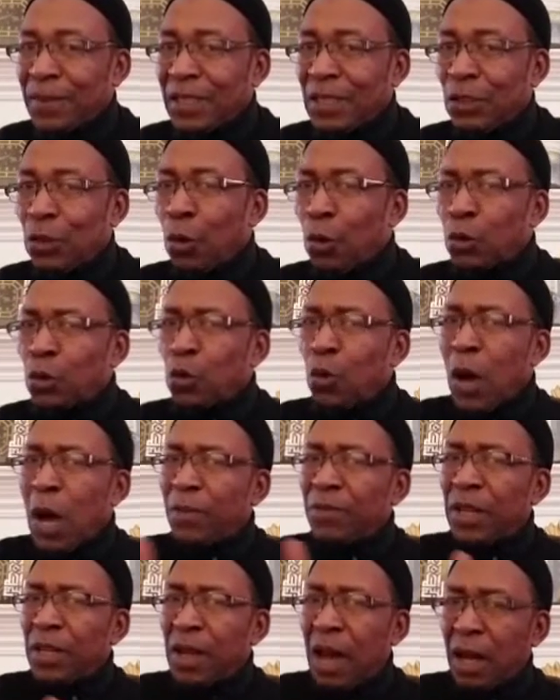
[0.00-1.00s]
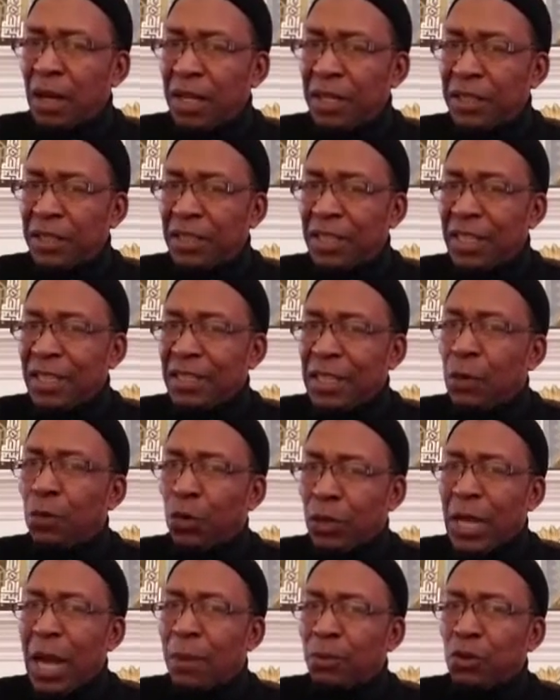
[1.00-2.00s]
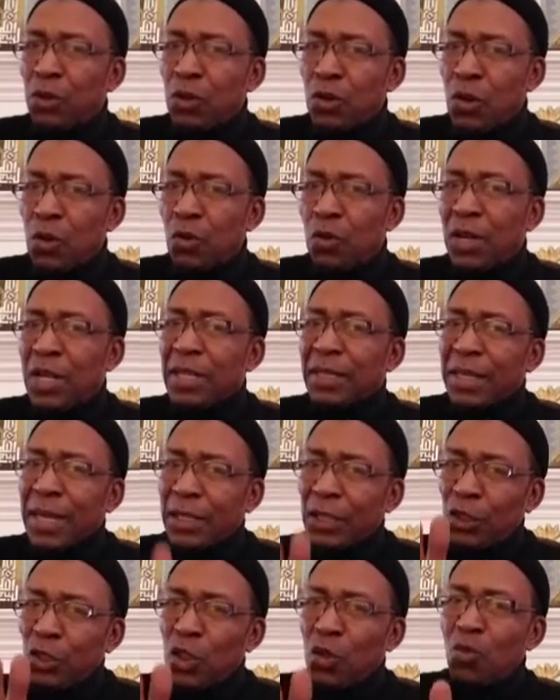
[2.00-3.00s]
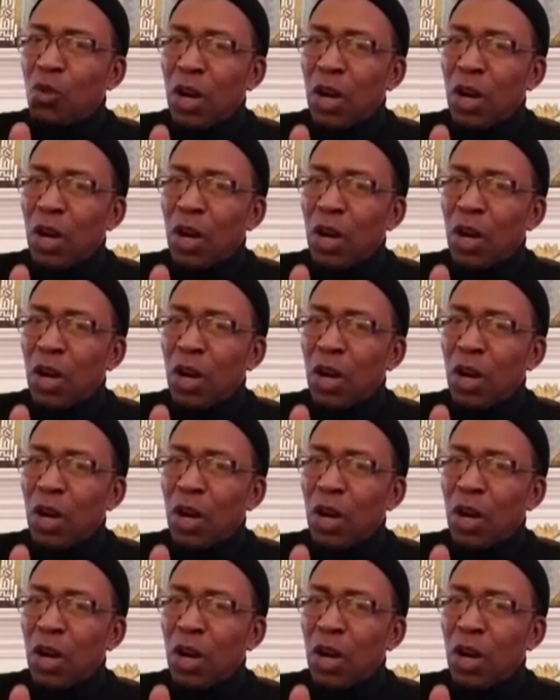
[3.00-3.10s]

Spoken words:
Those who have the knowledge, they will come to know that you,